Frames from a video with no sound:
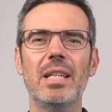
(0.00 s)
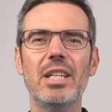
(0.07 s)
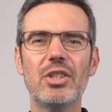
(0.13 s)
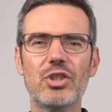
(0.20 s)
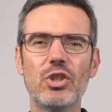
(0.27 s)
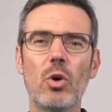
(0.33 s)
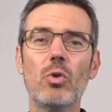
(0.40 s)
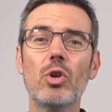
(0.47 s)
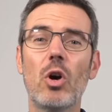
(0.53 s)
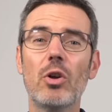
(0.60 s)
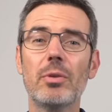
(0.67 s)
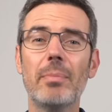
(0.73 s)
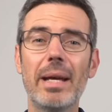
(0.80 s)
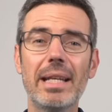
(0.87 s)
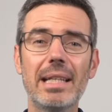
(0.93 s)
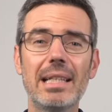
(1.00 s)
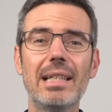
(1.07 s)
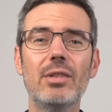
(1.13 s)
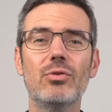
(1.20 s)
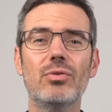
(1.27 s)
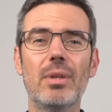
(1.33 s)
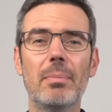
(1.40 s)
Each node
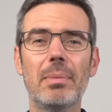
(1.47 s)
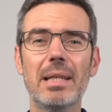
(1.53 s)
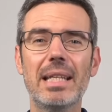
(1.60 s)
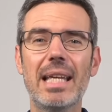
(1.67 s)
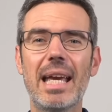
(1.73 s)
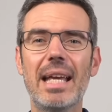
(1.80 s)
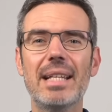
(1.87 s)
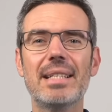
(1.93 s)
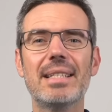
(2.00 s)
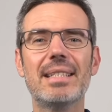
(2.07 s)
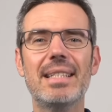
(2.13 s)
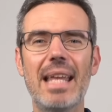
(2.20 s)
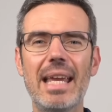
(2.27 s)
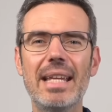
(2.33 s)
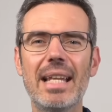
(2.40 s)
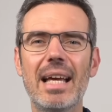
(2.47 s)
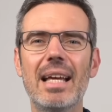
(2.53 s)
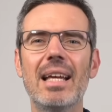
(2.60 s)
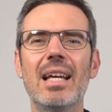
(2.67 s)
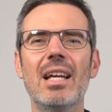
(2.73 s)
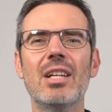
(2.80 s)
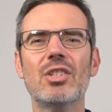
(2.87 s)
automatically replicates data,